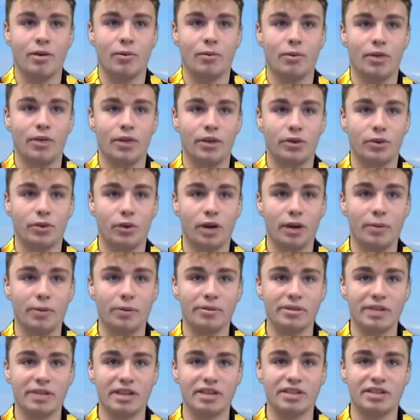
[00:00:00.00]
with a
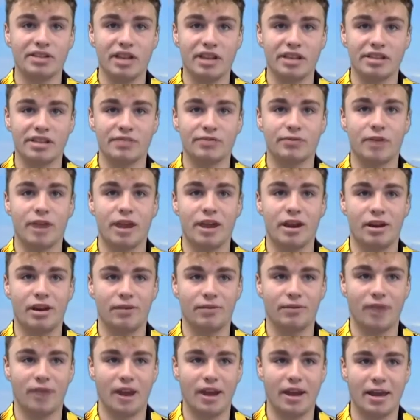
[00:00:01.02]
20% chance of rain on
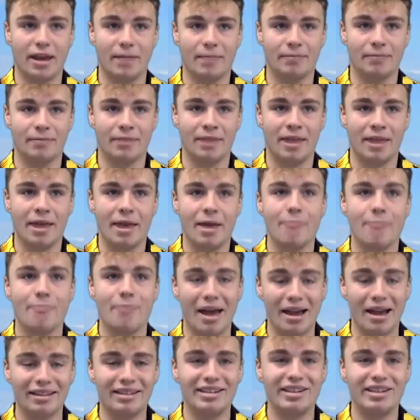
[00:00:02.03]
Friday.
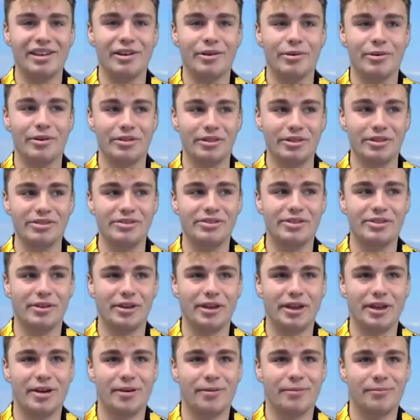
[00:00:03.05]
Back to you in the
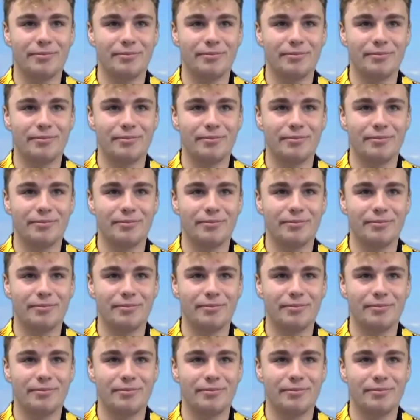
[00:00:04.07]
studio.